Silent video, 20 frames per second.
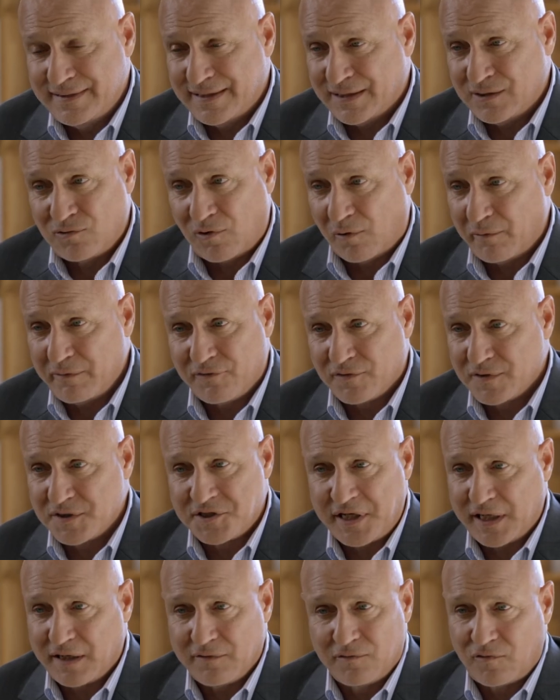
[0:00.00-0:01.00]
Growing for the
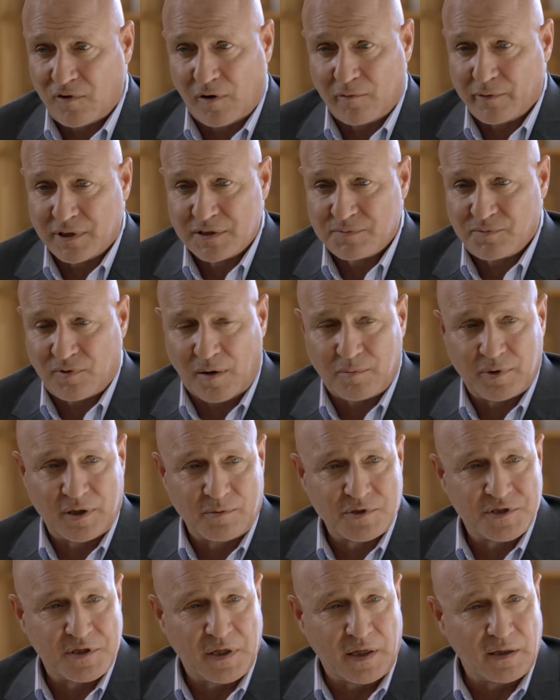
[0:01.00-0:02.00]
sake of growing is probably a
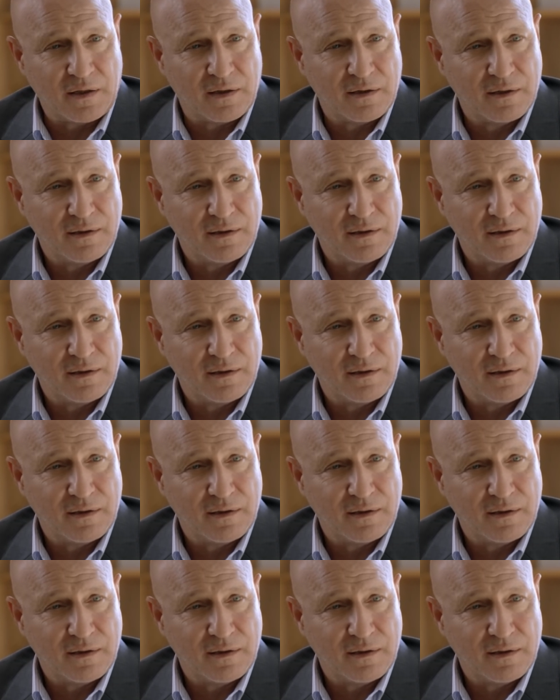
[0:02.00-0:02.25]
mistake